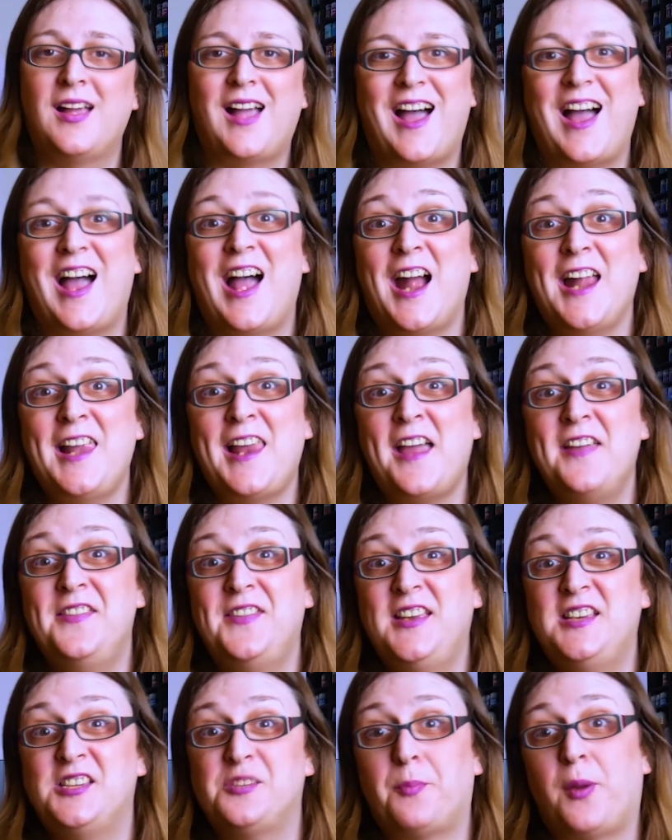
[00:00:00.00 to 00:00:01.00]
I highlight
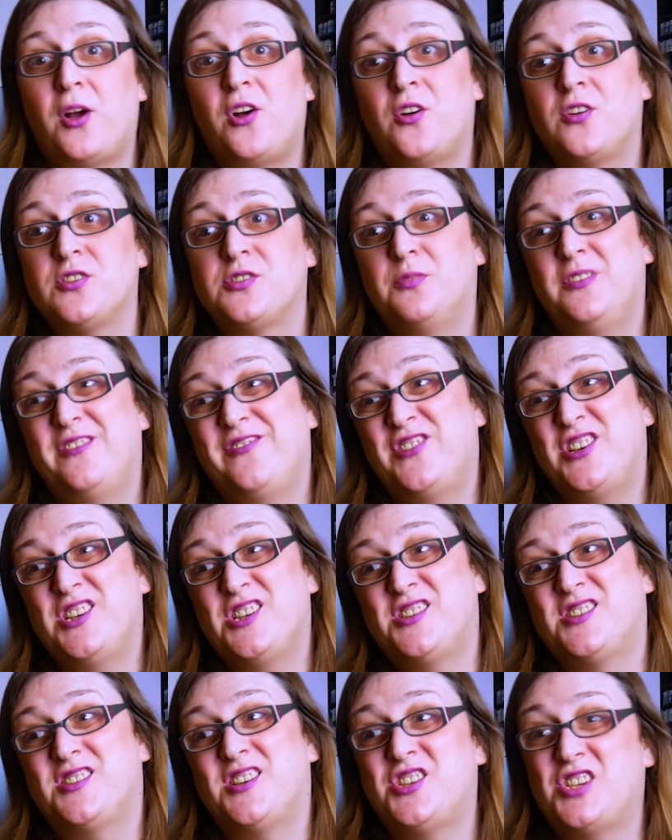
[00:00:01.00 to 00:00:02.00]
these parts with
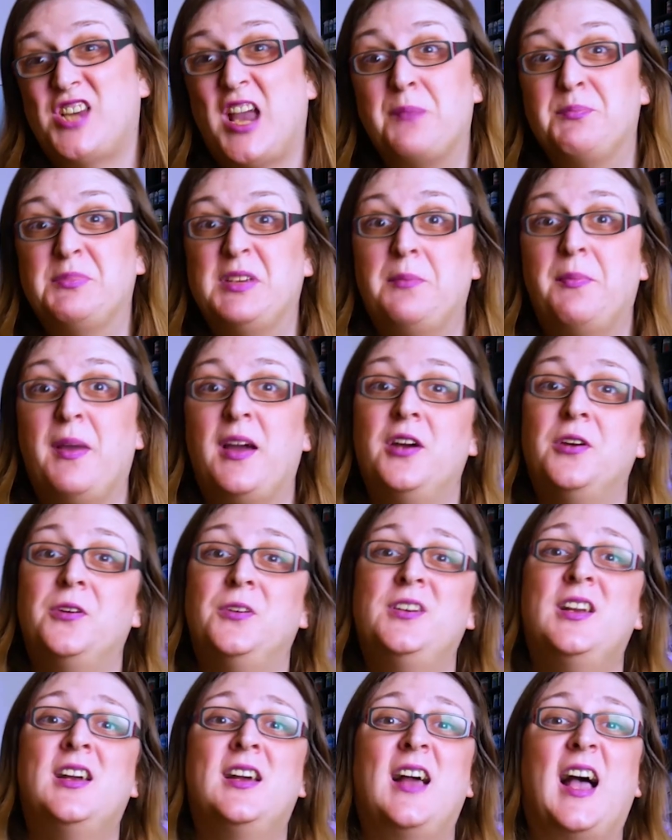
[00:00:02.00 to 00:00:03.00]
first Ushabti
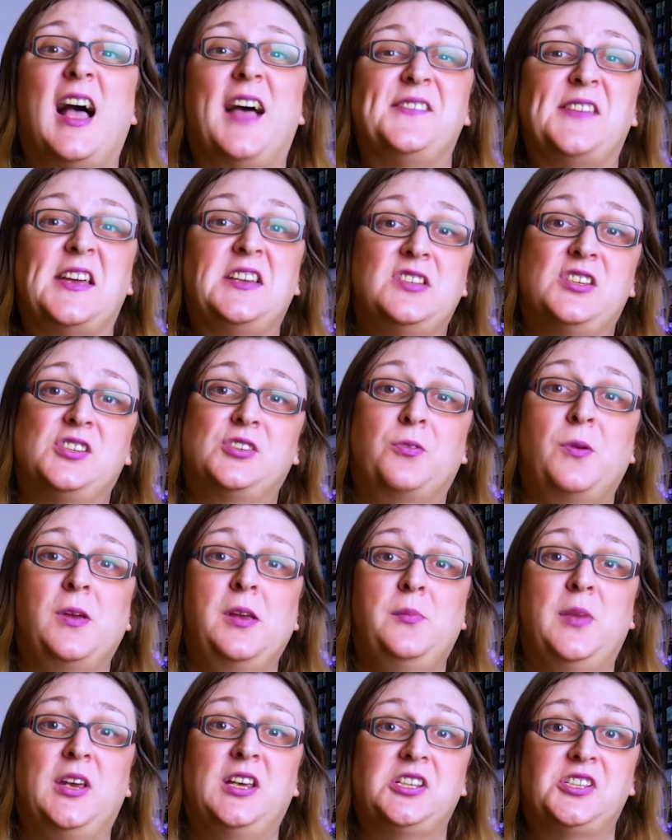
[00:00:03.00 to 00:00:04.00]
Bone and then
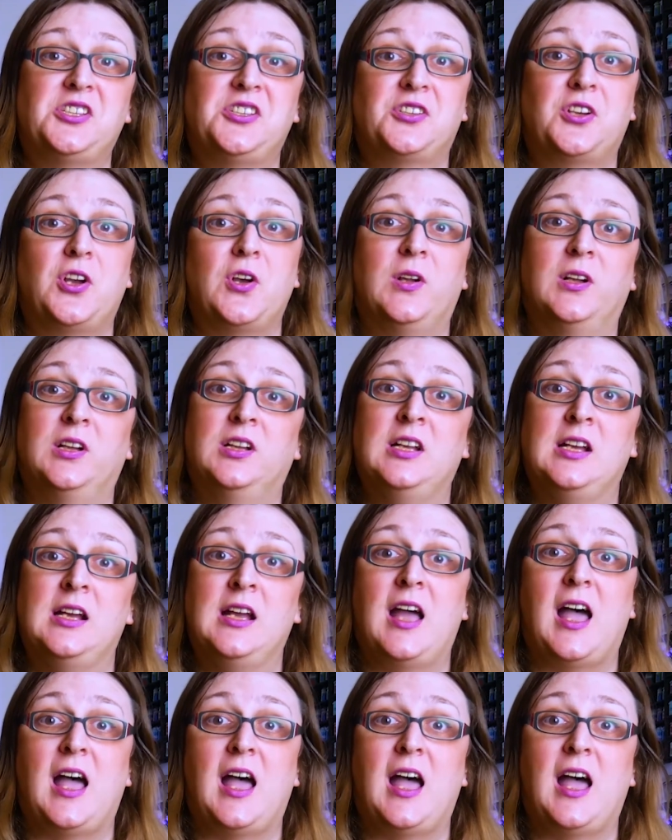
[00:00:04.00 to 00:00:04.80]
screaming skull.